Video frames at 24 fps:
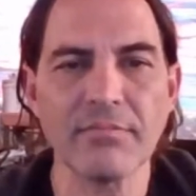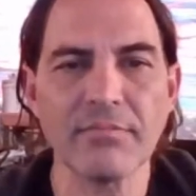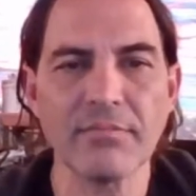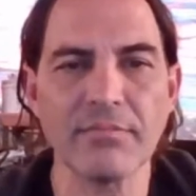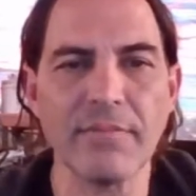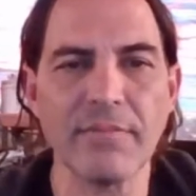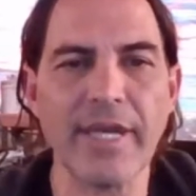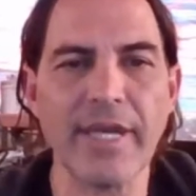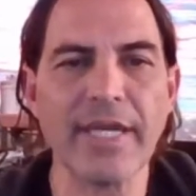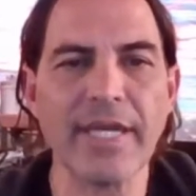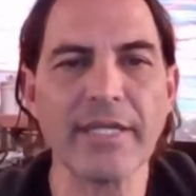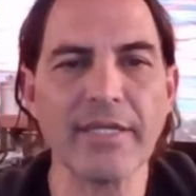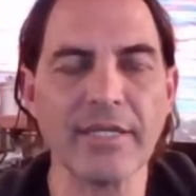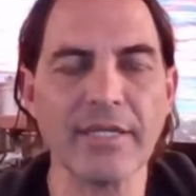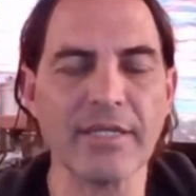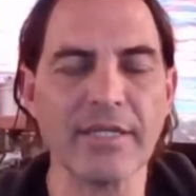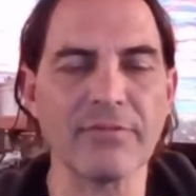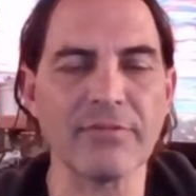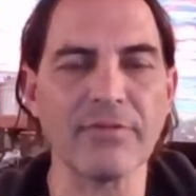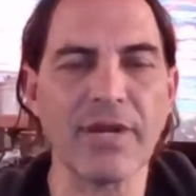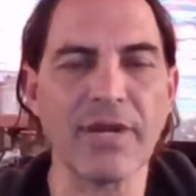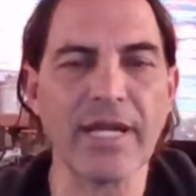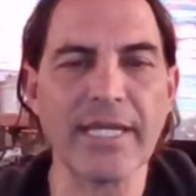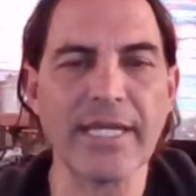Meg
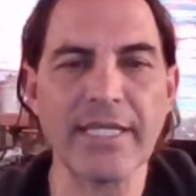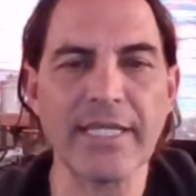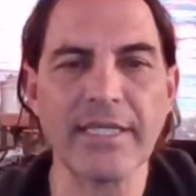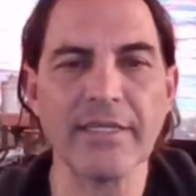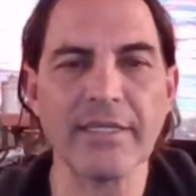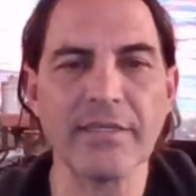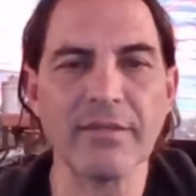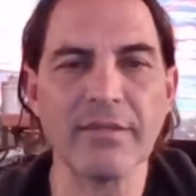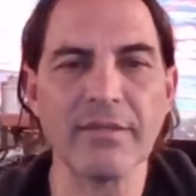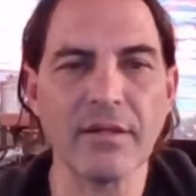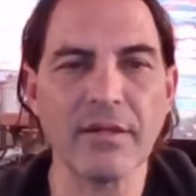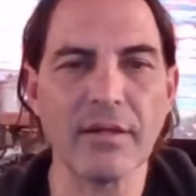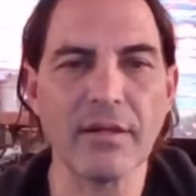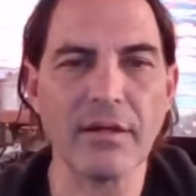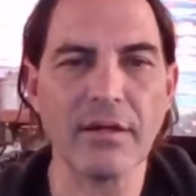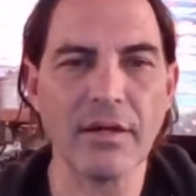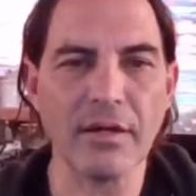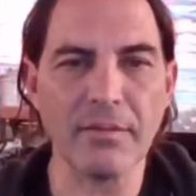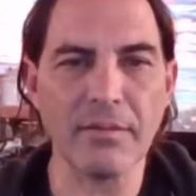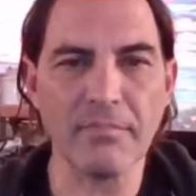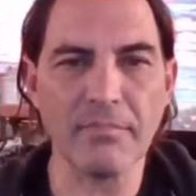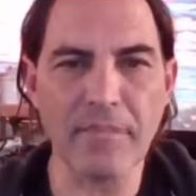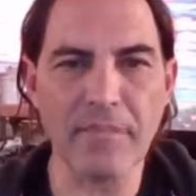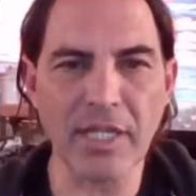and Ryan
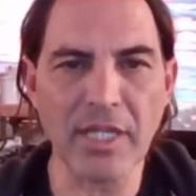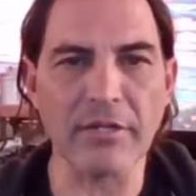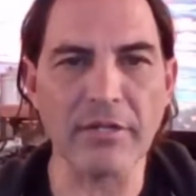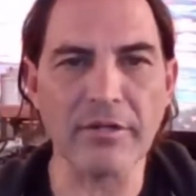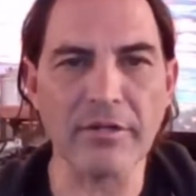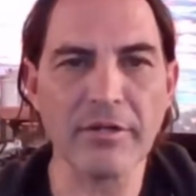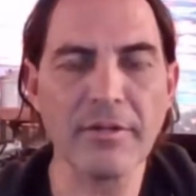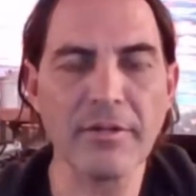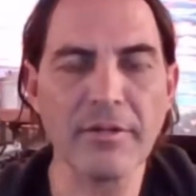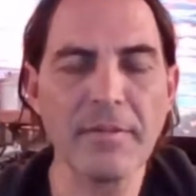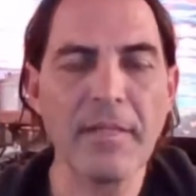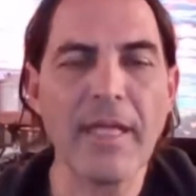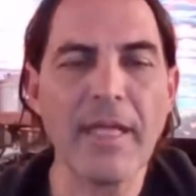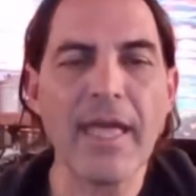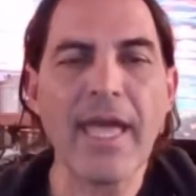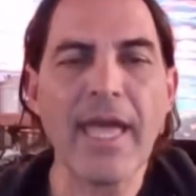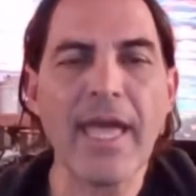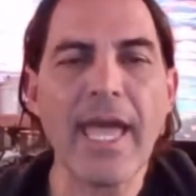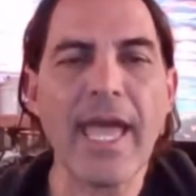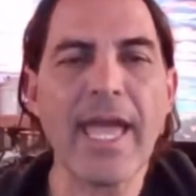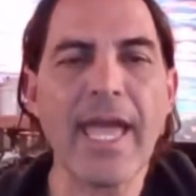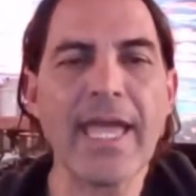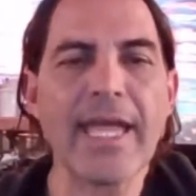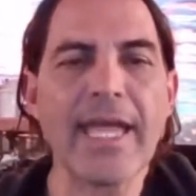Miller,
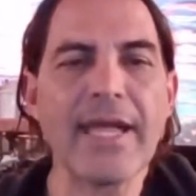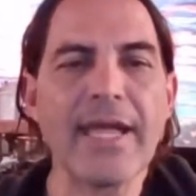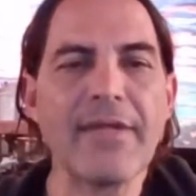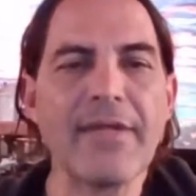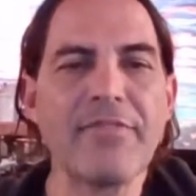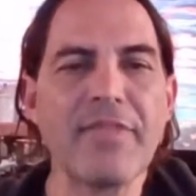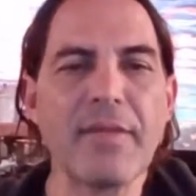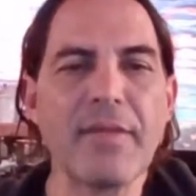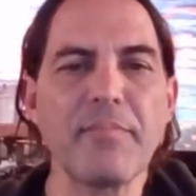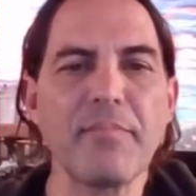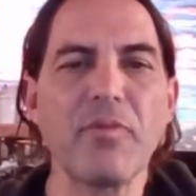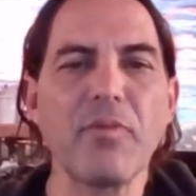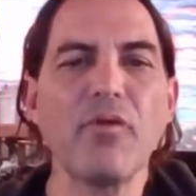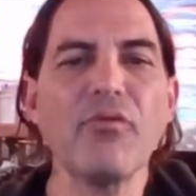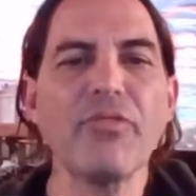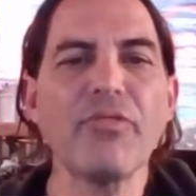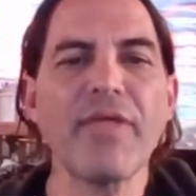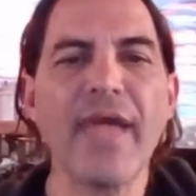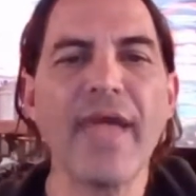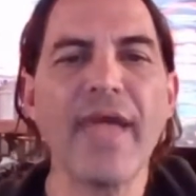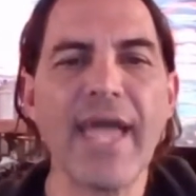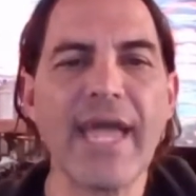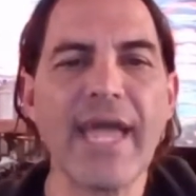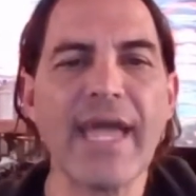and they both
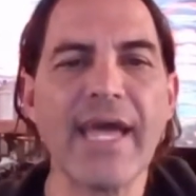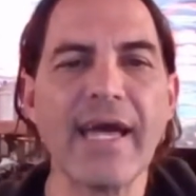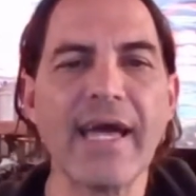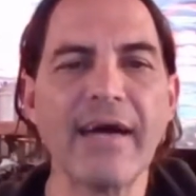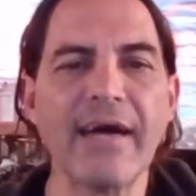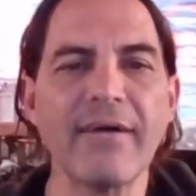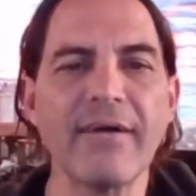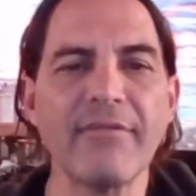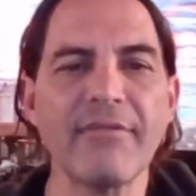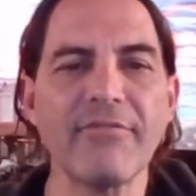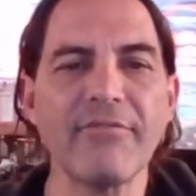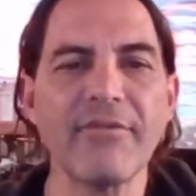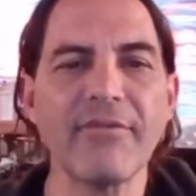have